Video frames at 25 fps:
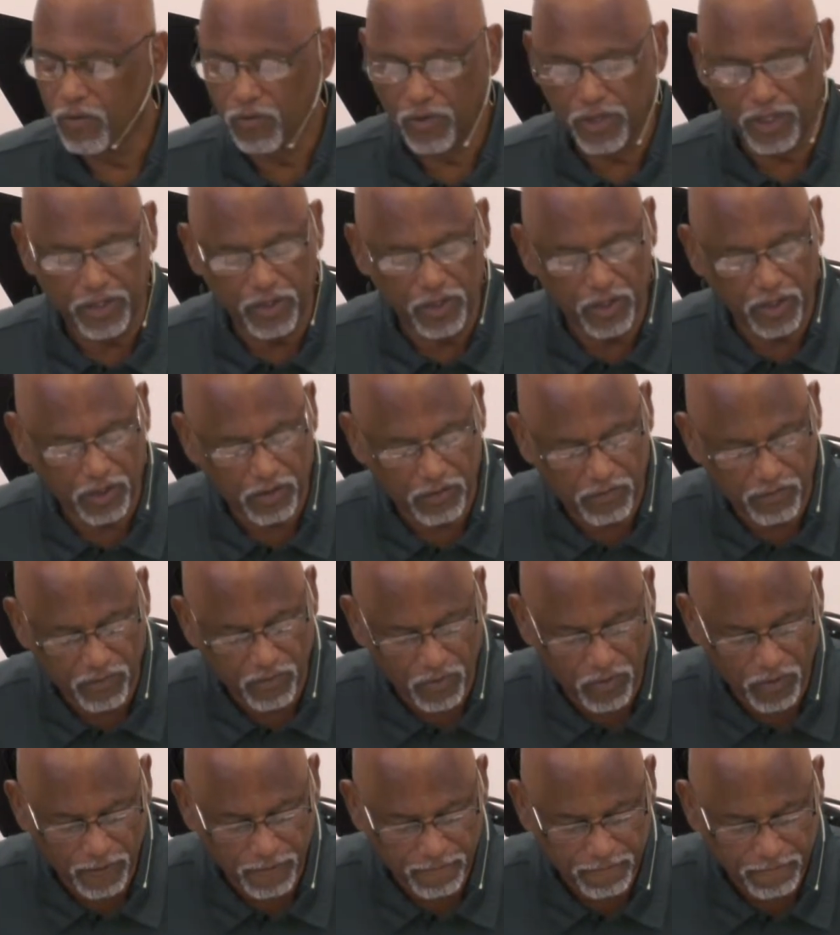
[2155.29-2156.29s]
What are you looking
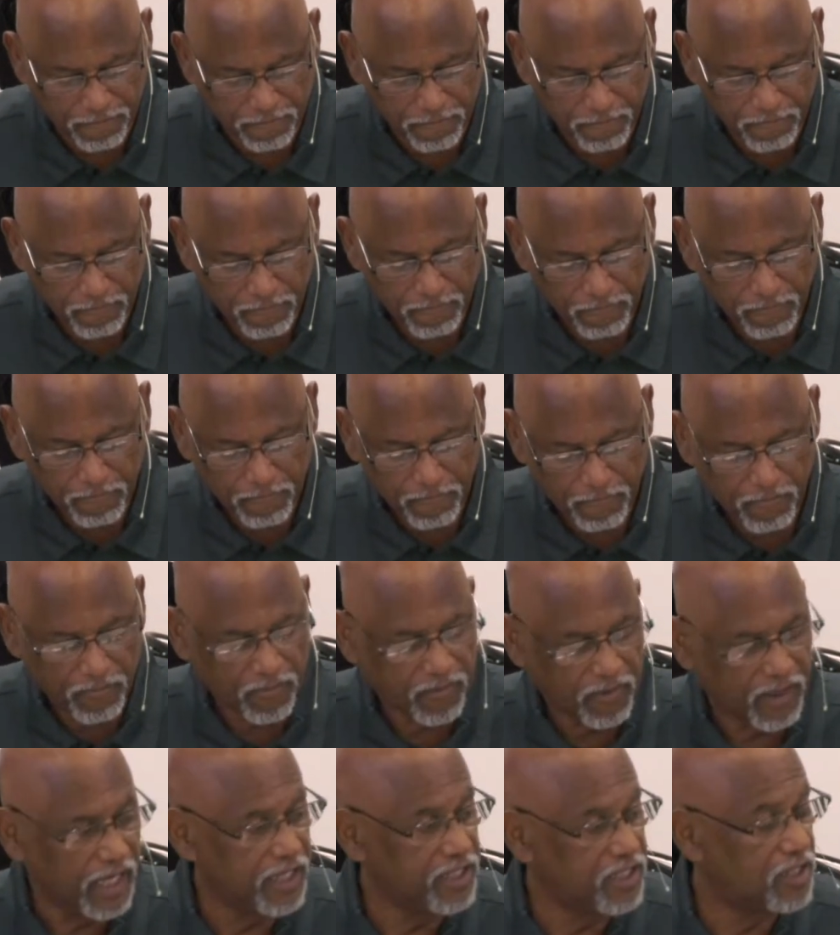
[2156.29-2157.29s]
for?"
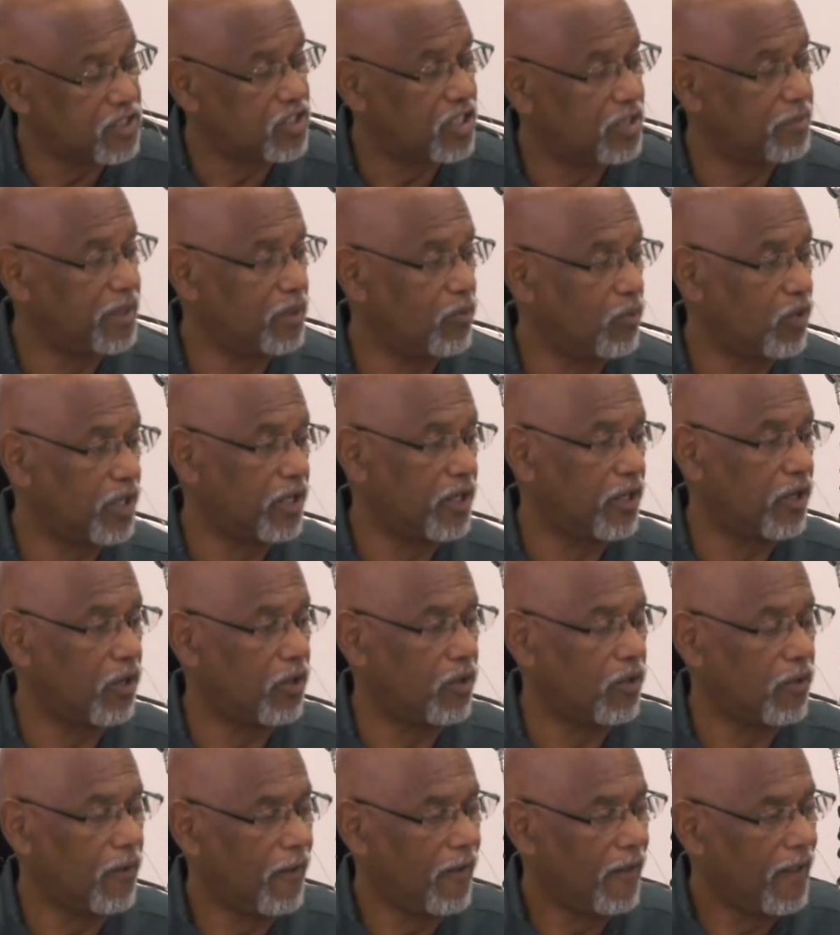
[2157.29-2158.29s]
They just simply want to
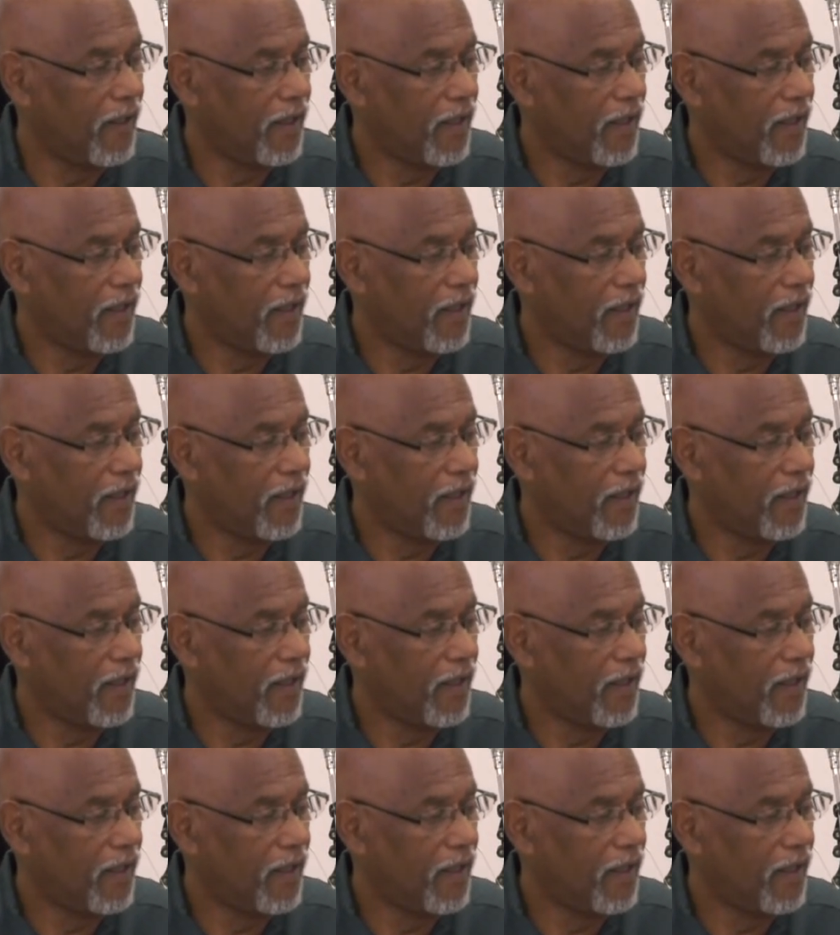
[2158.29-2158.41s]
know.